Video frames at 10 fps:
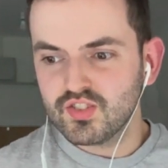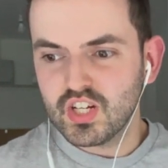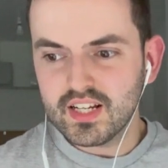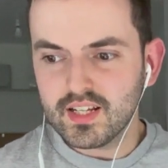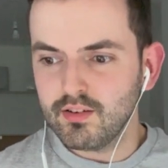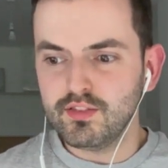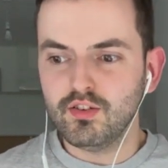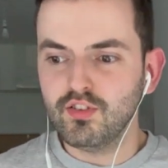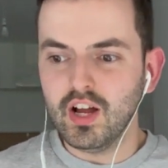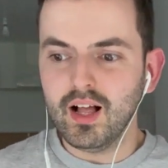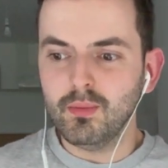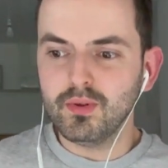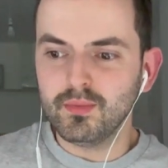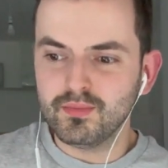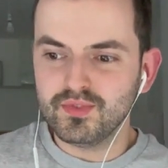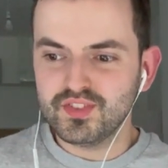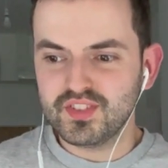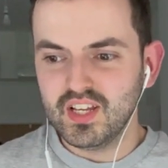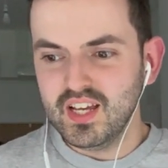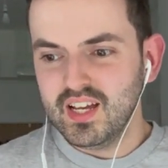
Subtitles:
Checked out a few of her albums.